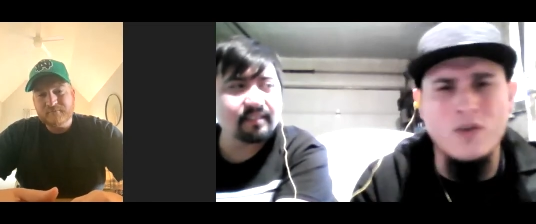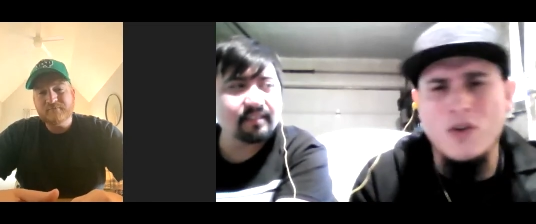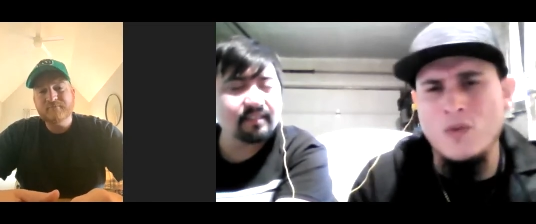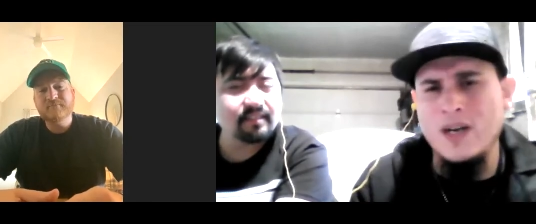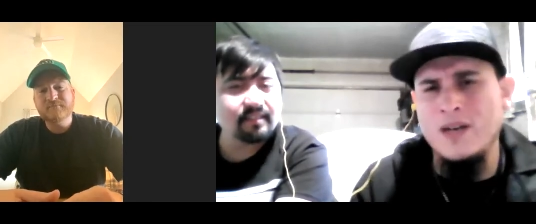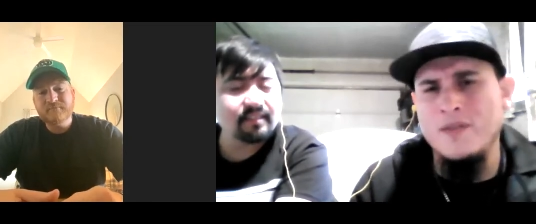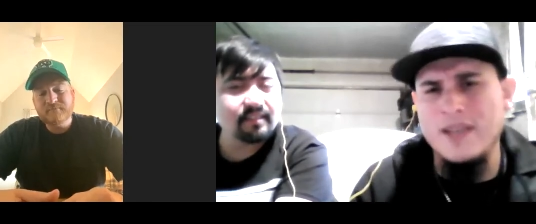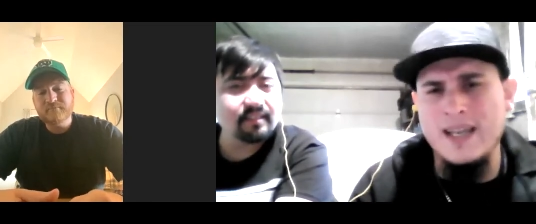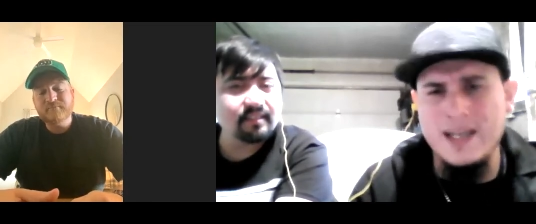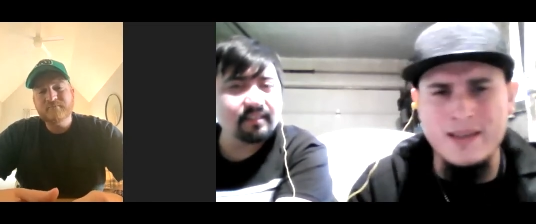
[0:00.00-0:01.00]
Speaker 1: oh wow, they
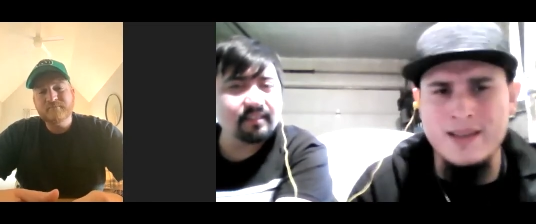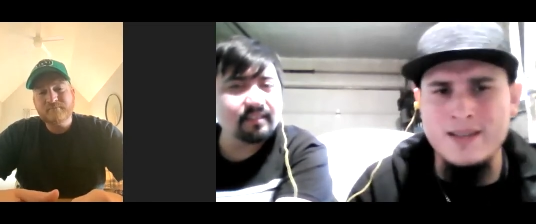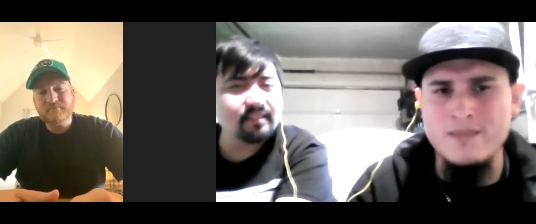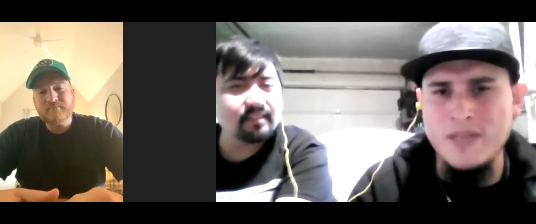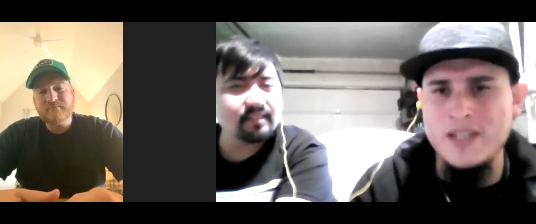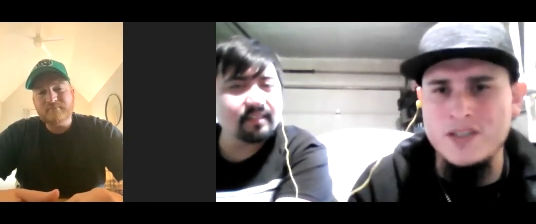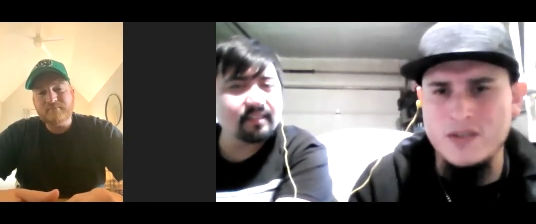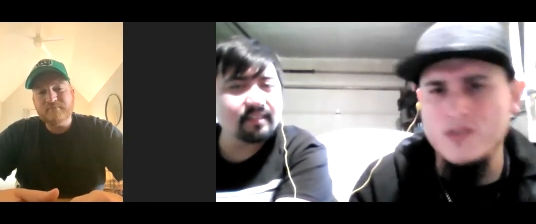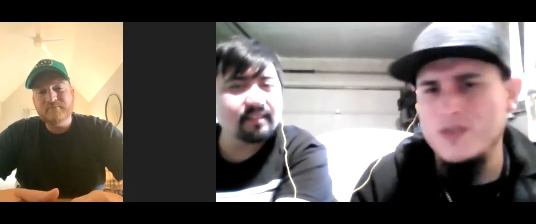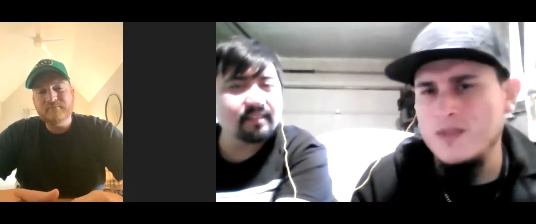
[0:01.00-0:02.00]
had these many
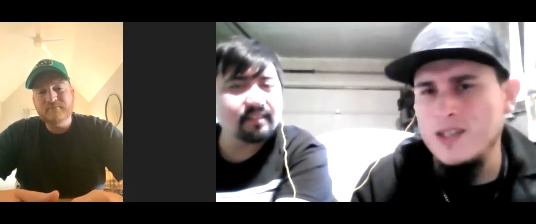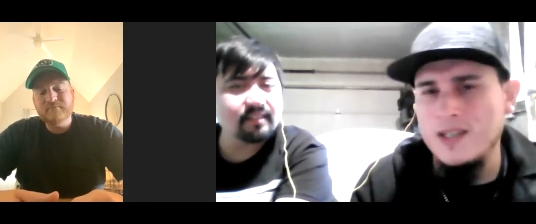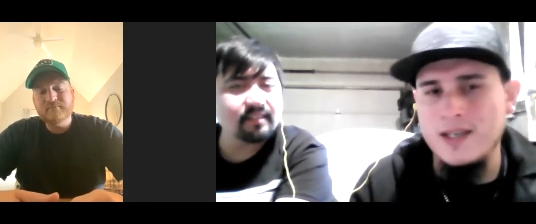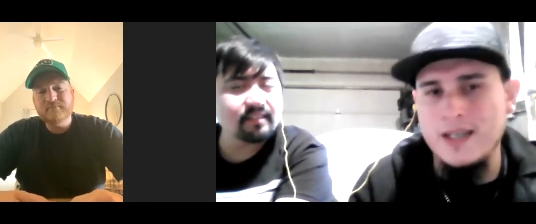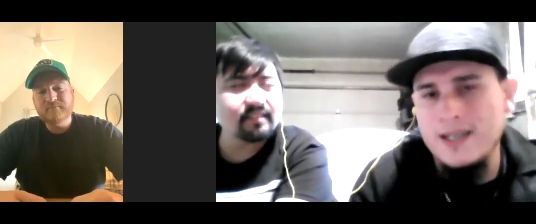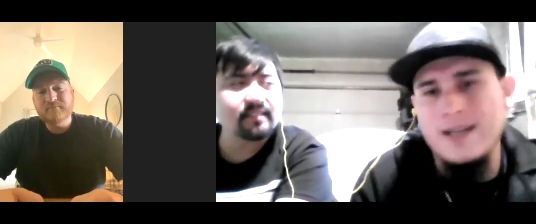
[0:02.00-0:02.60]
shows already. I